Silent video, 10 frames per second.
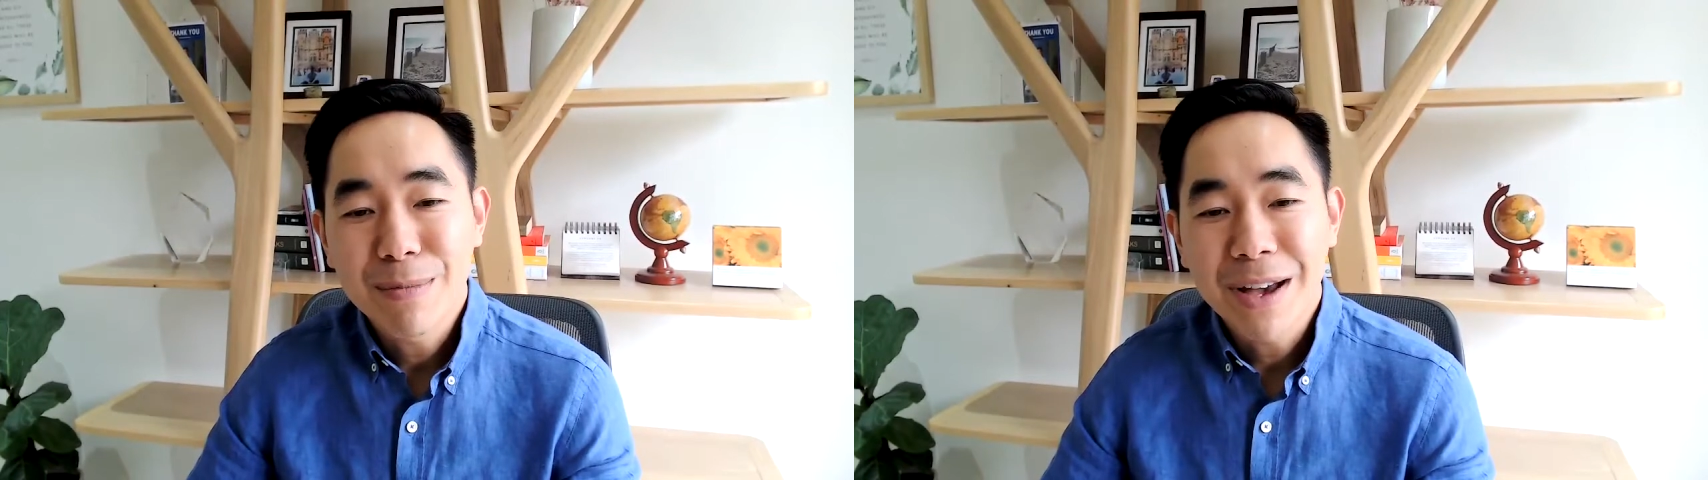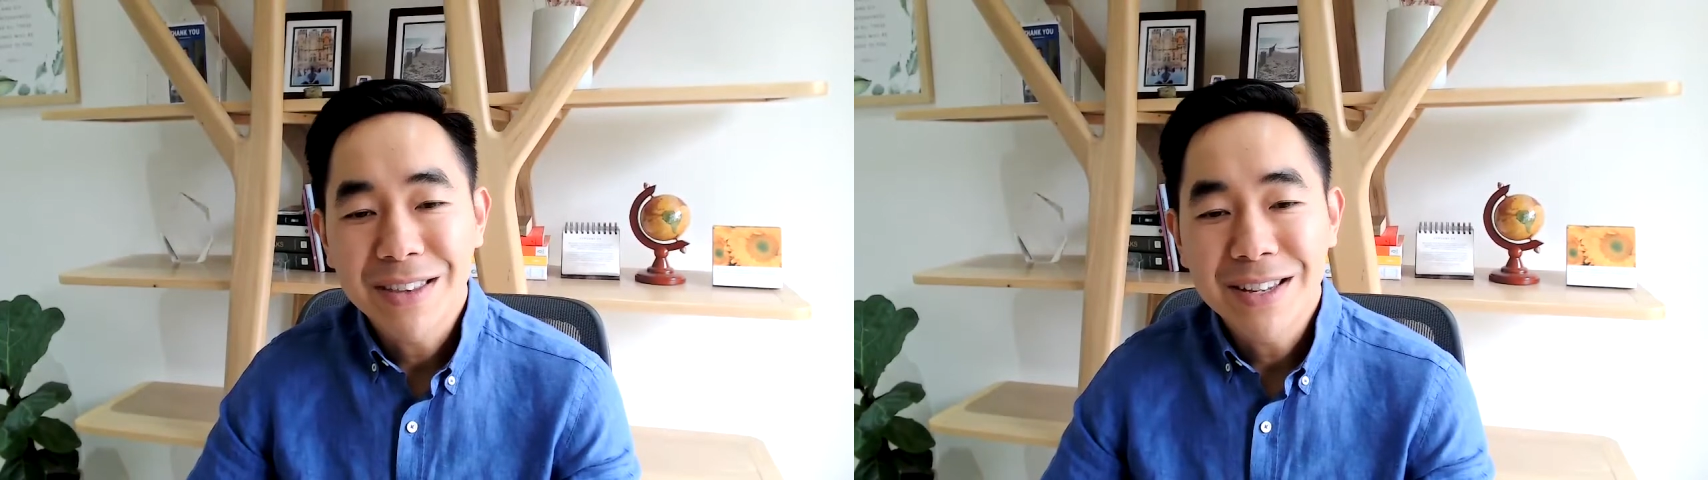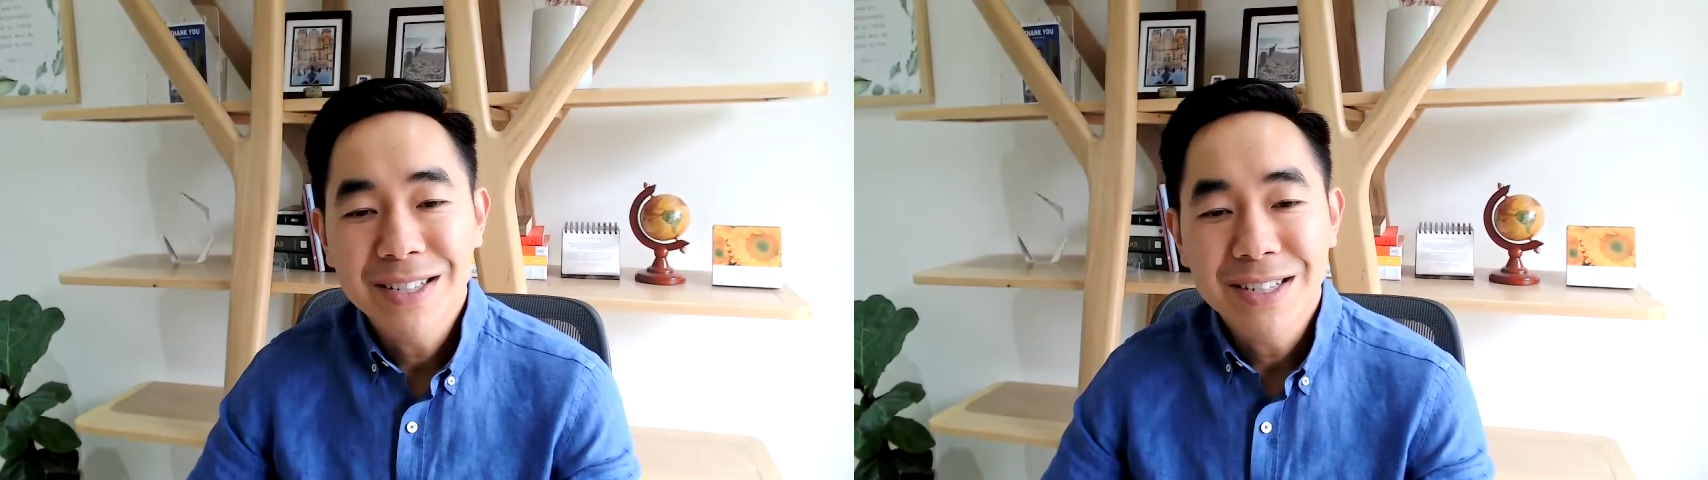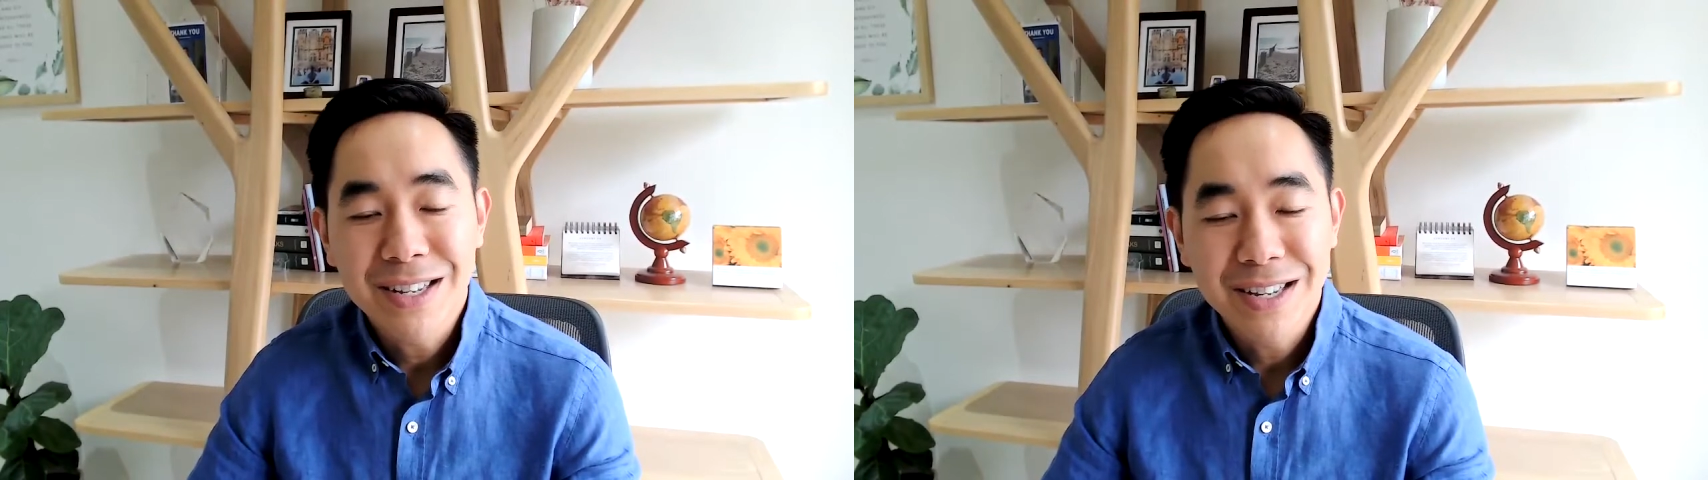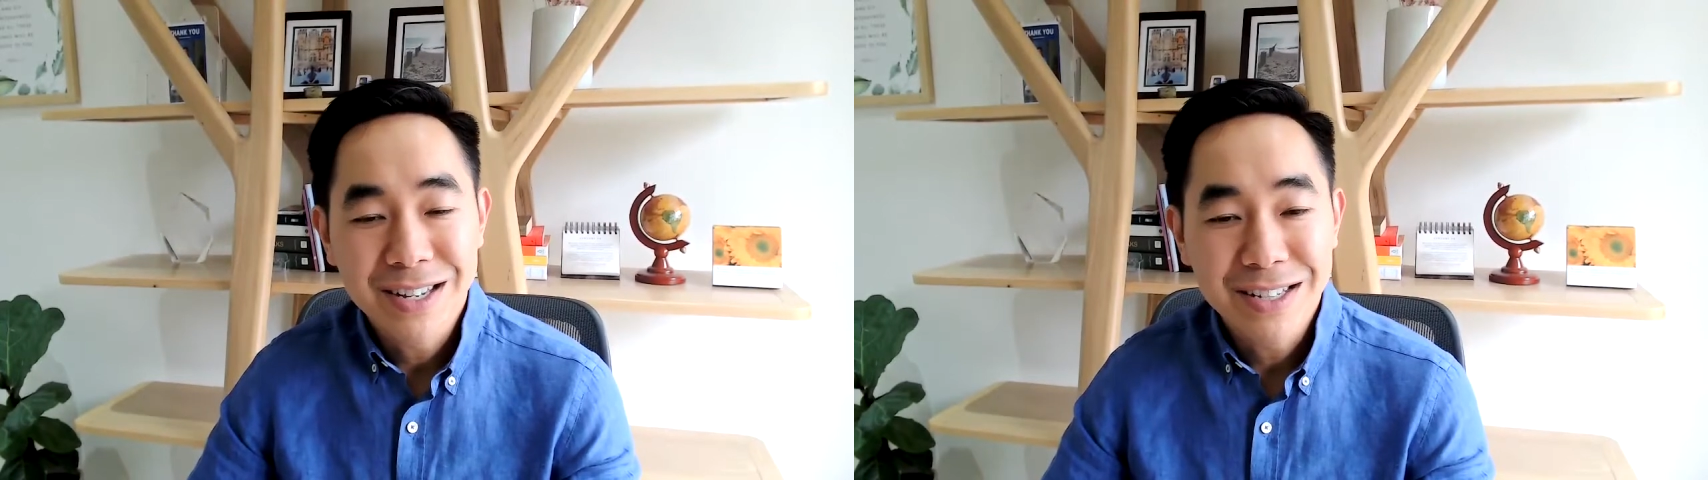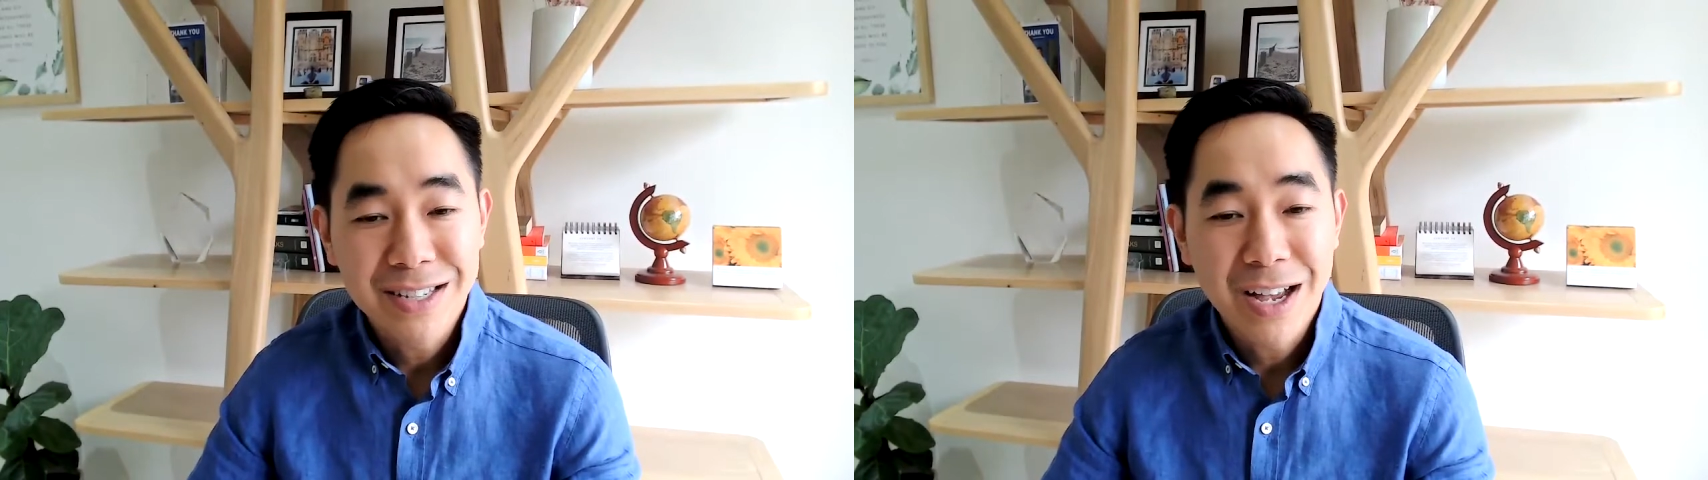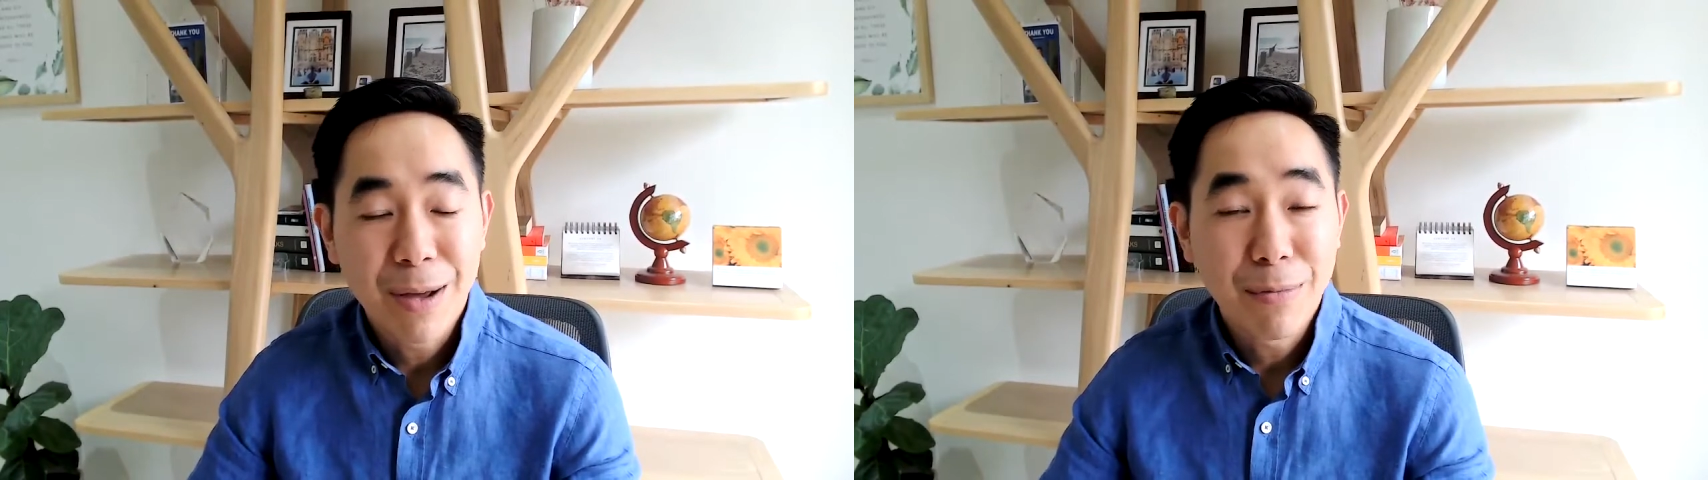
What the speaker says: about this is